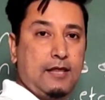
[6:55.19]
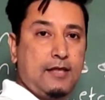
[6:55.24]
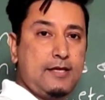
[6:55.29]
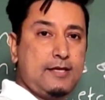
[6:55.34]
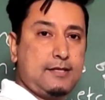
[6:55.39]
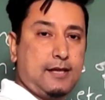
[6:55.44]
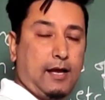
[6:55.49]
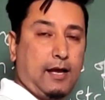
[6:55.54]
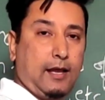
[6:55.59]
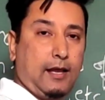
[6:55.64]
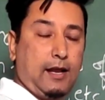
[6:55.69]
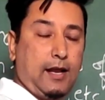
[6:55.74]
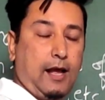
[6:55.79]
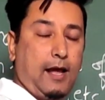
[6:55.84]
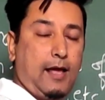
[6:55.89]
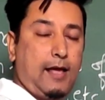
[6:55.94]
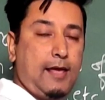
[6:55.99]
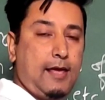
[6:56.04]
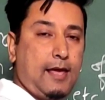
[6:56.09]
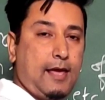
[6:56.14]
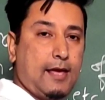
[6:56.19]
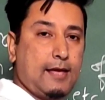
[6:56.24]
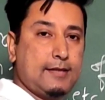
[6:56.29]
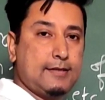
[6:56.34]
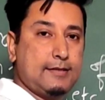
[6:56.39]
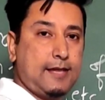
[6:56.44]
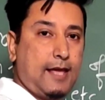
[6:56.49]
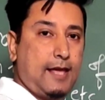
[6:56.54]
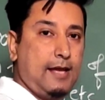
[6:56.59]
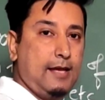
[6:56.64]
This aisle,
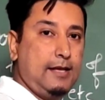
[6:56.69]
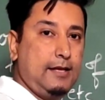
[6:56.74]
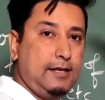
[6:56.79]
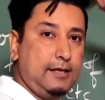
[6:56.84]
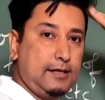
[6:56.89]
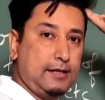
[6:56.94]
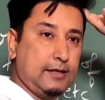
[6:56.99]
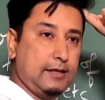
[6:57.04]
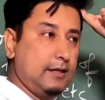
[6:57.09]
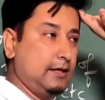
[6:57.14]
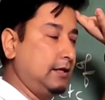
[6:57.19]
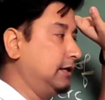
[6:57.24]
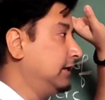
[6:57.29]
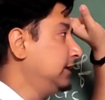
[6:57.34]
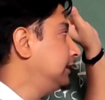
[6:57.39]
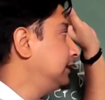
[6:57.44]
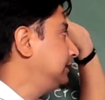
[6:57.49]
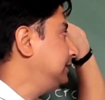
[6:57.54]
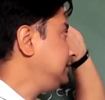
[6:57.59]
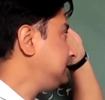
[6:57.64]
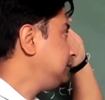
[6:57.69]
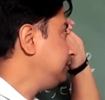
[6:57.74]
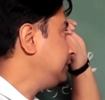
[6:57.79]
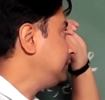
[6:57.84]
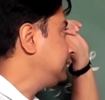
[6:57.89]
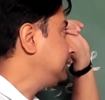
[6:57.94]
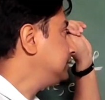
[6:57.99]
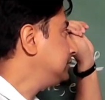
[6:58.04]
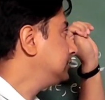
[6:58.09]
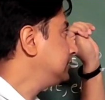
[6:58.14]
I-S-L-E, this
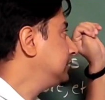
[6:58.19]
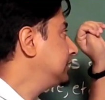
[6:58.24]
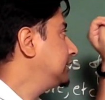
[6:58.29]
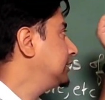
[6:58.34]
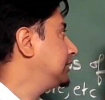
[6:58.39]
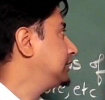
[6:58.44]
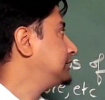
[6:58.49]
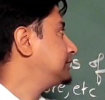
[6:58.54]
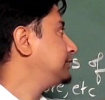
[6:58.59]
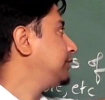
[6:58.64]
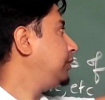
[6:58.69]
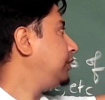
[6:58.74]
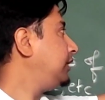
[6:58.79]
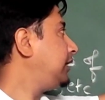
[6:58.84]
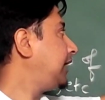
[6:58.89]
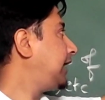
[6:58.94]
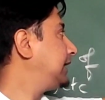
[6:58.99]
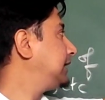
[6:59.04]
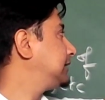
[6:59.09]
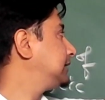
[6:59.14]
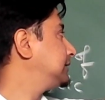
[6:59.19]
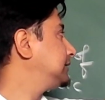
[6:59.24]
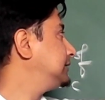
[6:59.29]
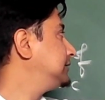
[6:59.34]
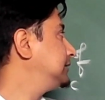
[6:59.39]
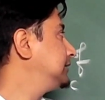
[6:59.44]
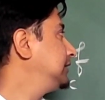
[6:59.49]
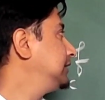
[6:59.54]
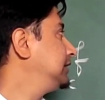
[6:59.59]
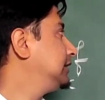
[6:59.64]
means a small
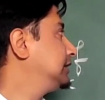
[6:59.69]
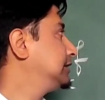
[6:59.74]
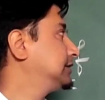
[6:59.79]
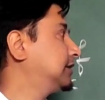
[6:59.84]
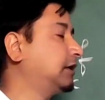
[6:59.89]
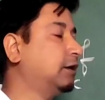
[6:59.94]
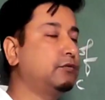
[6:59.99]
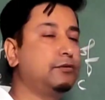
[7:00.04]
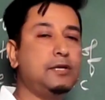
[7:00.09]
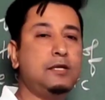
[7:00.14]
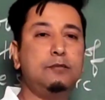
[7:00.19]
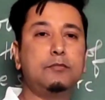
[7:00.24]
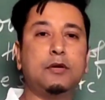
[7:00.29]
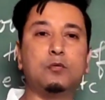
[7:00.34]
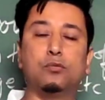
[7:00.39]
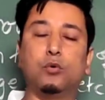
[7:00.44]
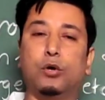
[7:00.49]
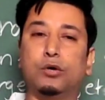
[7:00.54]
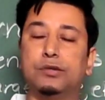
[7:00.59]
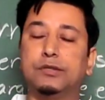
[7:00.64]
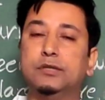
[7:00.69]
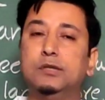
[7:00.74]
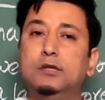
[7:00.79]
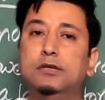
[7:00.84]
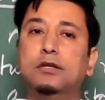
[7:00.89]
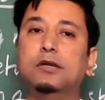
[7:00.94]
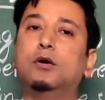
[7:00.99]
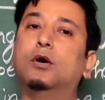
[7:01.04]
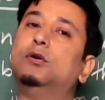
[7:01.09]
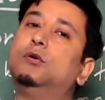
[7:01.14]
island surrounded by water